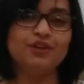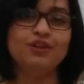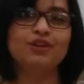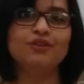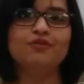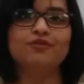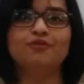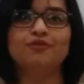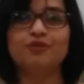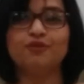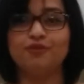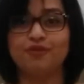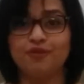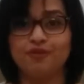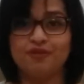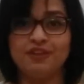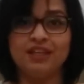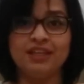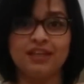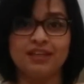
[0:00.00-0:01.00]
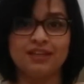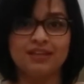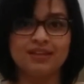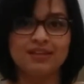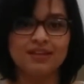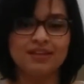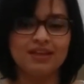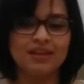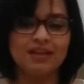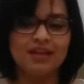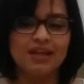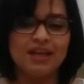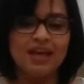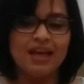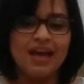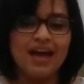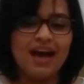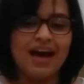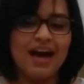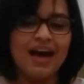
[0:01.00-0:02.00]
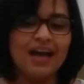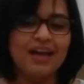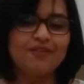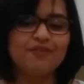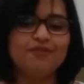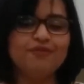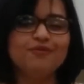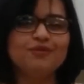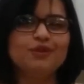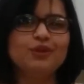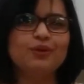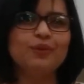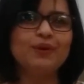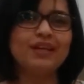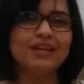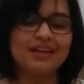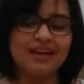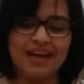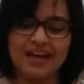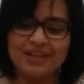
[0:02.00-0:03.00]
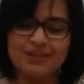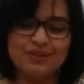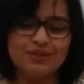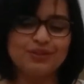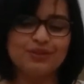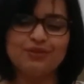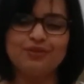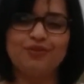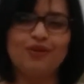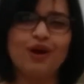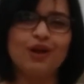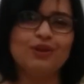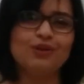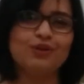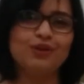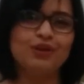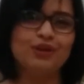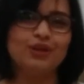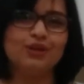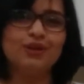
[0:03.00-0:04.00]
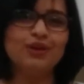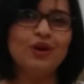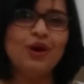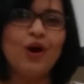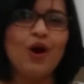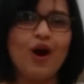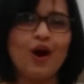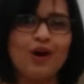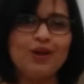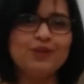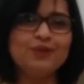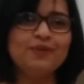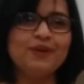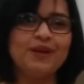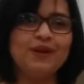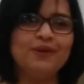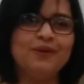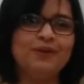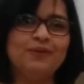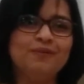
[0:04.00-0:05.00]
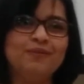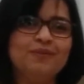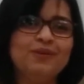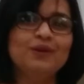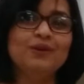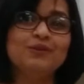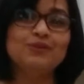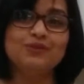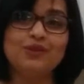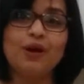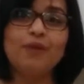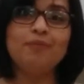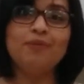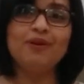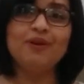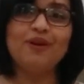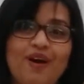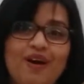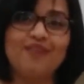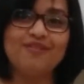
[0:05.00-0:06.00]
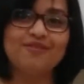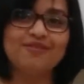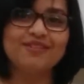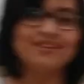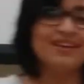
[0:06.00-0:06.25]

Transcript: her for 15, I used to follow her all the way home, drop her off,